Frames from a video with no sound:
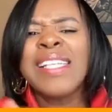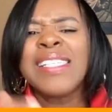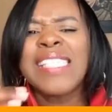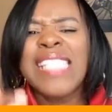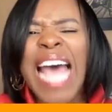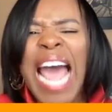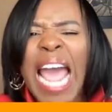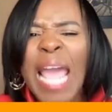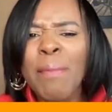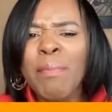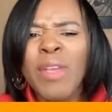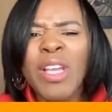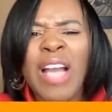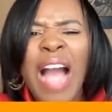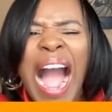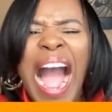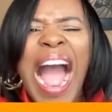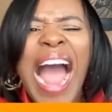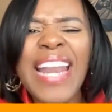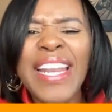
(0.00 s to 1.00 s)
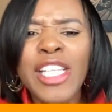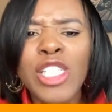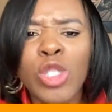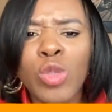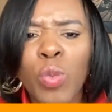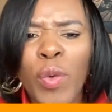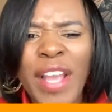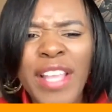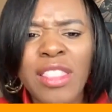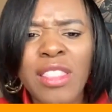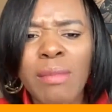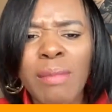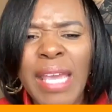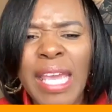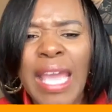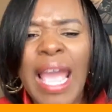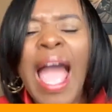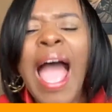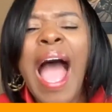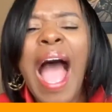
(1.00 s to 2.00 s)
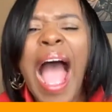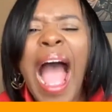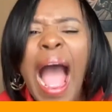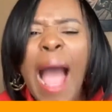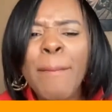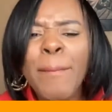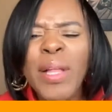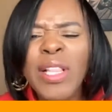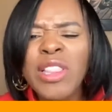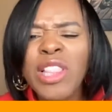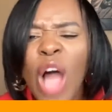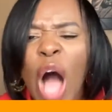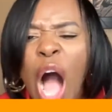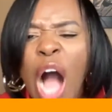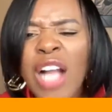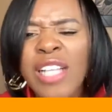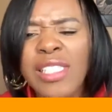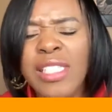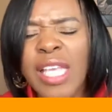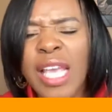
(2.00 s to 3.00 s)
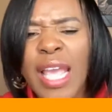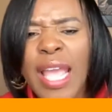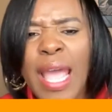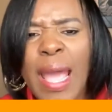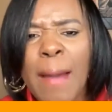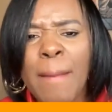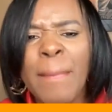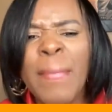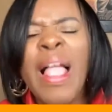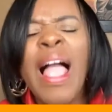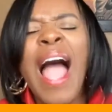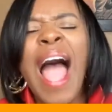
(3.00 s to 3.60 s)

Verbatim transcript: Type, God is with me. I belong to him.